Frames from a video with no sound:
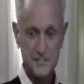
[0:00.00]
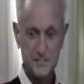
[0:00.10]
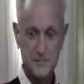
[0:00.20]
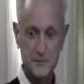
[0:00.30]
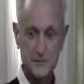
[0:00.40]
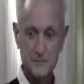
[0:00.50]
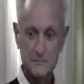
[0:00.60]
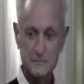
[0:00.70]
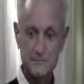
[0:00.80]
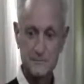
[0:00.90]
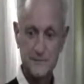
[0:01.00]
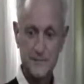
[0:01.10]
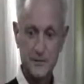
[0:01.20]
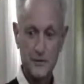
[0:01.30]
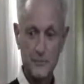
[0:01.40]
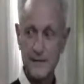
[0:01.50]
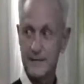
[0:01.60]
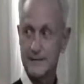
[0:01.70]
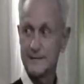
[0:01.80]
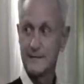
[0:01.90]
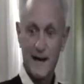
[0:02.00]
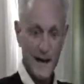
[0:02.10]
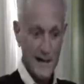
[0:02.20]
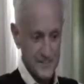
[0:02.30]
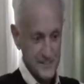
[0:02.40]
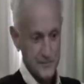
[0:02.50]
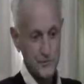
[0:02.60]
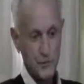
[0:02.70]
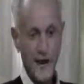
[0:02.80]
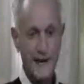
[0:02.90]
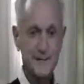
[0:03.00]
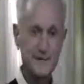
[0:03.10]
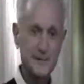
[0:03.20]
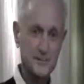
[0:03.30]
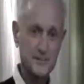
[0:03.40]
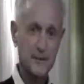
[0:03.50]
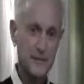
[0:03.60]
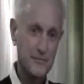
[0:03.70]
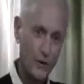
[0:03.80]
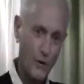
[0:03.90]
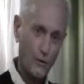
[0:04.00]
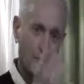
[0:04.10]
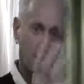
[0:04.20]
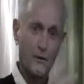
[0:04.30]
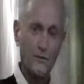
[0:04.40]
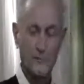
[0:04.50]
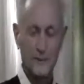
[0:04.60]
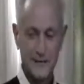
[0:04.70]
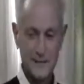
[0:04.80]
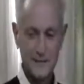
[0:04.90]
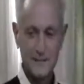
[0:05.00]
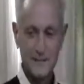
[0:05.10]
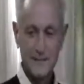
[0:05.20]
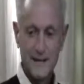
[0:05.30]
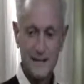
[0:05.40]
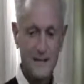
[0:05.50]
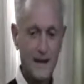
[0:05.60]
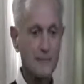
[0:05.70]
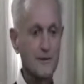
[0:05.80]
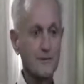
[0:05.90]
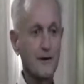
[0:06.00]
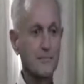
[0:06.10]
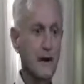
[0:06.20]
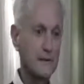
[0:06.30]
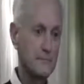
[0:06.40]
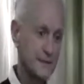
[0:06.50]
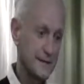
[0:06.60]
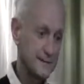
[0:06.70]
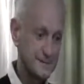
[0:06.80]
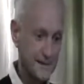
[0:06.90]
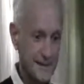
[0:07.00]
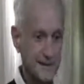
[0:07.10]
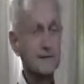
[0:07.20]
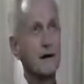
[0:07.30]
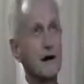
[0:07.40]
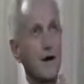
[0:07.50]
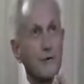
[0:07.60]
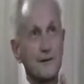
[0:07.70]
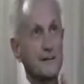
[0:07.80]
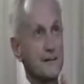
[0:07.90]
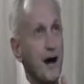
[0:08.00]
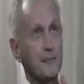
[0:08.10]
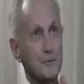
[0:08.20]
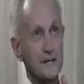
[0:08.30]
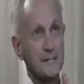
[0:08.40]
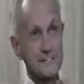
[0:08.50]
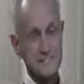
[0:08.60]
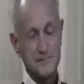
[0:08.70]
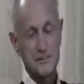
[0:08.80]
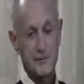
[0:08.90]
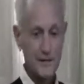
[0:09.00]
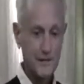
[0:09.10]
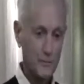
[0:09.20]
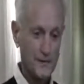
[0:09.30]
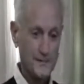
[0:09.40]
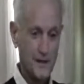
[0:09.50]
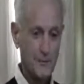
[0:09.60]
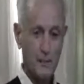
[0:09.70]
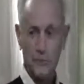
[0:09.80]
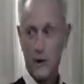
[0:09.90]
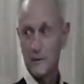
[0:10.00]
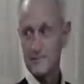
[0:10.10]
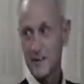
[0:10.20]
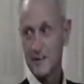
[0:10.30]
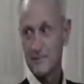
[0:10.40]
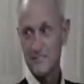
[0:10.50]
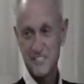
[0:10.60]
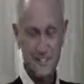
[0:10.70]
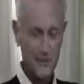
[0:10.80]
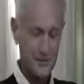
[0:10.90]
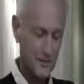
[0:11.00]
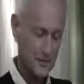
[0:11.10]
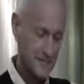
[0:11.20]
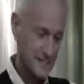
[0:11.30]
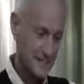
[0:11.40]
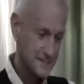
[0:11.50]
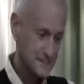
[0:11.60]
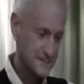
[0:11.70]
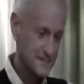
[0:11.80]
to get her in the bed. I had to drag her into the bed, throw her up on the bed, and then I'm in there in my bed saying, oh, dear God, please, if you'll let her wake up, I promise I'll never cheat on another test.